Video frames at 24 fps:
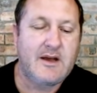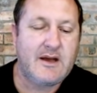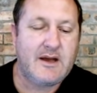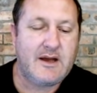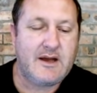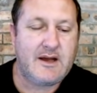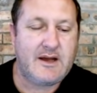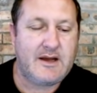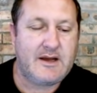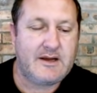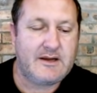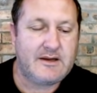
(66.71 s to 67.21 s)

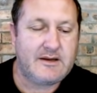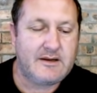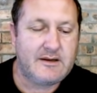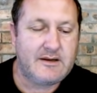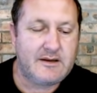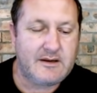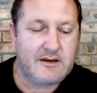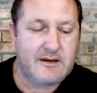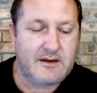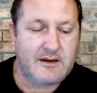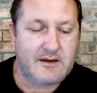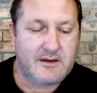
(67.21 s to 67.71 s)

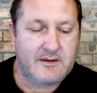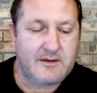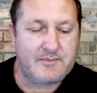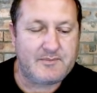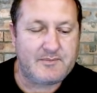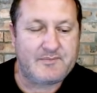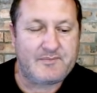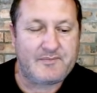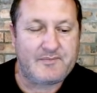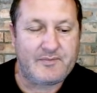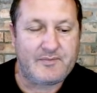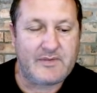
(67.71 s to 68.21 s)
And
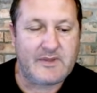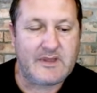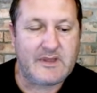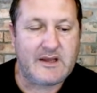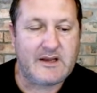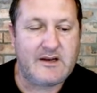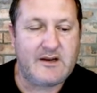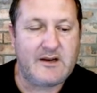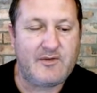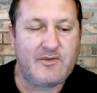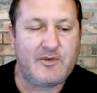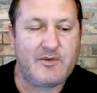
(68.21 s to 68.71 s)

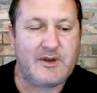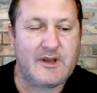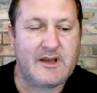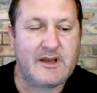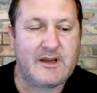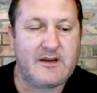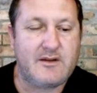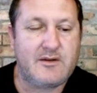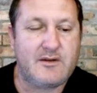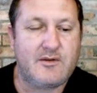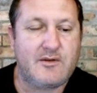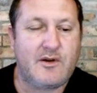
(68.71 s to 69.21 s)
then, if we
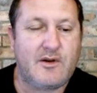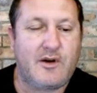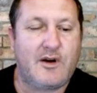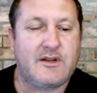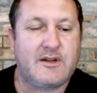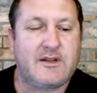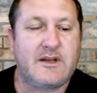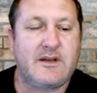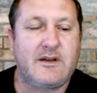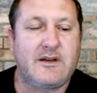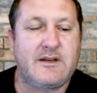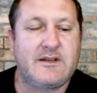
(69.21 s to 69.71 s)
get into the
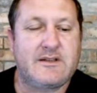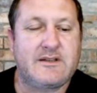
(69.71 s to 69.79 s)
article,